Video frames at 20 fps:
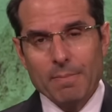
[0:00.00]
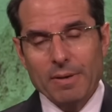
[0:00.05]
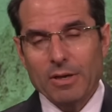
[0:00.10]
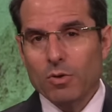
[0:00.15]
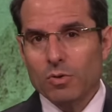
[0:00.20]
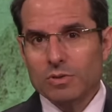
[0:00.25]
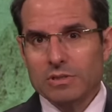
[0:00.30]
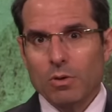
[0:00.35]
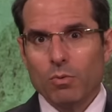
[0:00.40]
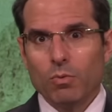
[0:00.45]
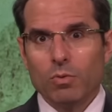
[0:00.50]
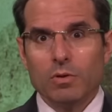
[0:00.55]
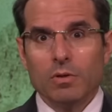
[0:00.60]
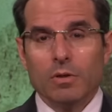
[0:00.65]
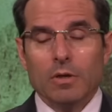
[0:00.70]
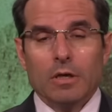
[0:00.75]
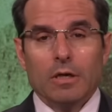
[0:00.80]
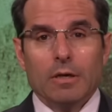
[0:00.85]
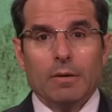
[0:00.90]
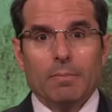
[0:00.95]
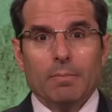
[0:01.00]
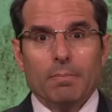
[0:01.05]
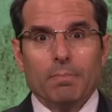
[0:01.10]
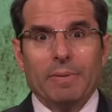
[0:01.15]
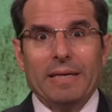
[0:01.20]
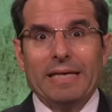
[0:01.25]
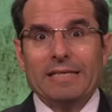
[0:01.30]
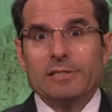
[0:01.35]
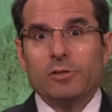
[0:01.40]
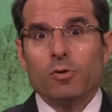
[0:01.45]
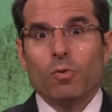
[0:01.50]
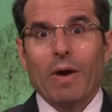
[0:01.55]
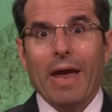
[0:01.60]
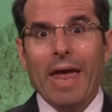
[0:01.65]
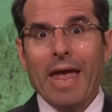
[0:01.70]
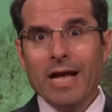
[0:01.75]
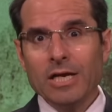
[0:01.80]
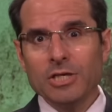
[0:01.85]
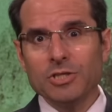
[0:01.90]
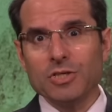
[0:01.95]
because I will be so
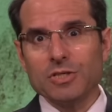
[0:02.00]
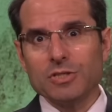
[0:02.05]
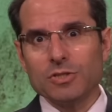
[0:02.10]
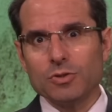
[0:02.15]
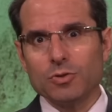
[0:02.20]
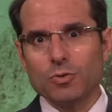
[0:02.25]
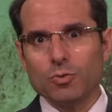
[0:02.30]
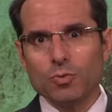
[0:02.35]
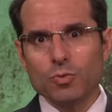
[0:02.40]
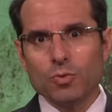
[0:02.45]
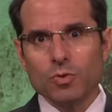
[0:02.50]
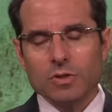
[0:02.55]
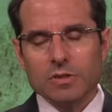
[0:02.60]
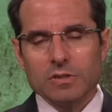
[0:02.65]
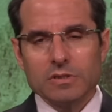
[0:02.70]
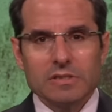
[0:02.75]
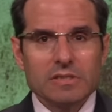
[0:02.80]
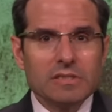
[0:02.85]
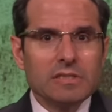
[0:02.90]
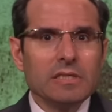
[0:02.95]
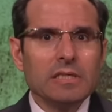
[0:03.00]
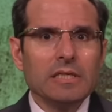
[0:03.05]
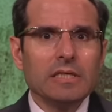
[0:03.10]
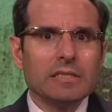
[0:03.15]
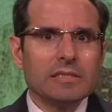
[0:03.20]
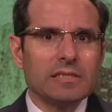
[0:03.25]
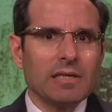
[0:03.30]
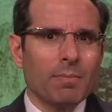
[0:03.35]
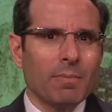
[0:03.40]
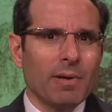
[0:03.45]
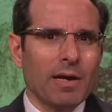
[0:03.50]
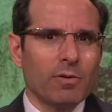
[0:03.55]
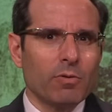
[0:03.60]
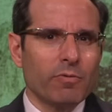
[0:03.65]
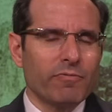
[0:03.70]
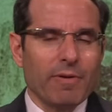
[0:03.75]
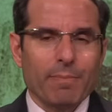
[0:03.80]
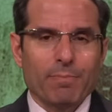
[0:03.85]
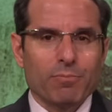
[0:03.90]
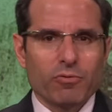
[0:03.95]
anxious to see some kind
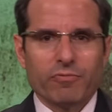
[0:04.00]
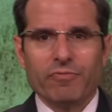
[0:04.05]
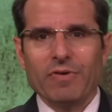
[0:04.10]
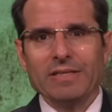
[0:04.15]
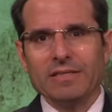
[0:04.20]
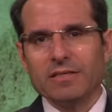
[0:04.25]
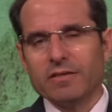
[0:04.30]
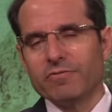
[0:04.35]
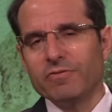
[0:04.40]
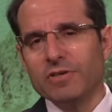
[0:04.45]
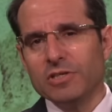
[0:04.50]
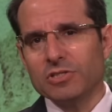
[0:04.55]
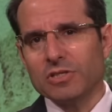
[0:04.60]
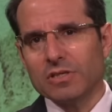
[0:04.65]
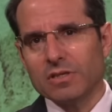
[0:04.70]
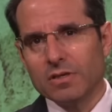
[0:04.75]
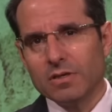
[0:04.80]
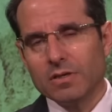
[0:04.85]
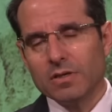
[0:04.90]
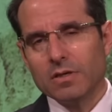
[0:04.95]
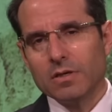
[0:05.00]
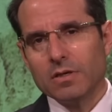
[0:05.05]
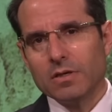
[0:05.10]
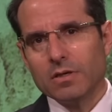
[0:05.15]
of a prophetic vision.